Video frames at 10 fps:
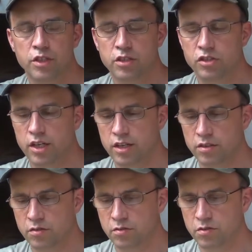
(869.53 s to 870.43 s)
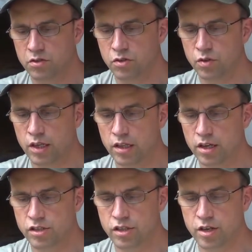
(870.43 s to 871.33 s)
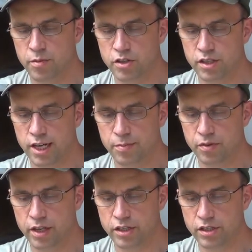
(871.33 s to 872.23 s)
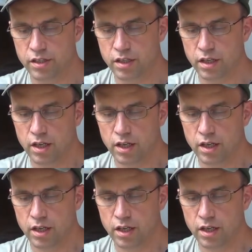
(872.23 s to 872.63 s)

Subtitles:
when you're trying to do a larger commercial operation.